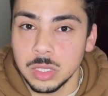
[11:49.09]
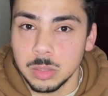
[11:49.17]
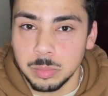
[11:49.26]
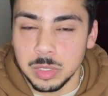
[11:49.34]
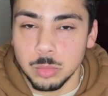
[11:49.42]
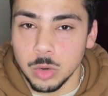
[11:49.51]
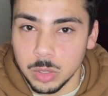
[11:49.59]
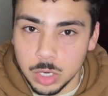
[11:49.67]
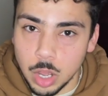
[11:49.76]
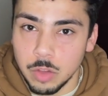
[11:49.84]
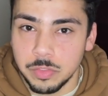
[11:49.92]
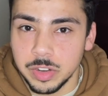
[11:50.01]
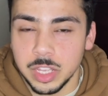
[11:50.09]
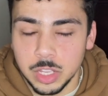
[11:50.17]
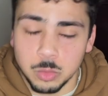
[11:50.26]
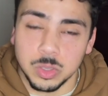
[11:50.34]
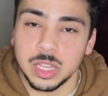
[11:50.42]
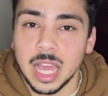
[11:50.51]
be more confident and
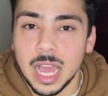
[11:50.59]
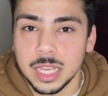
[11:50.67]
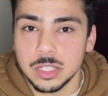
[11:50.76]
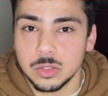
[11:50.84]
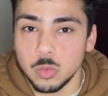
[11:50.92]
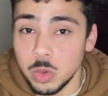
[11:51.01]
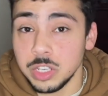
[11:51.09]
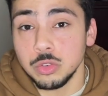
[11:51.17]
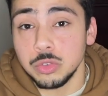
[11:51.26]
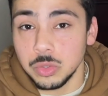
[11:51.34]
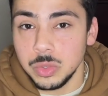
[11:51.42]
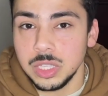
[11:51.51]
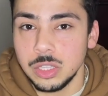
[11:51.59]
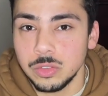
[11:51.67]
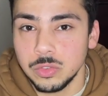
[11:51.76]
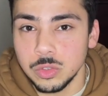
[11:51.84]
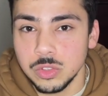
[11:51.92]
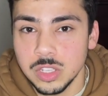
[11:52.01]
relaxed when you do eat these
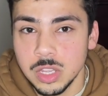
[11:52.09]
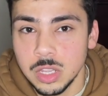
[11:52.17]
foods,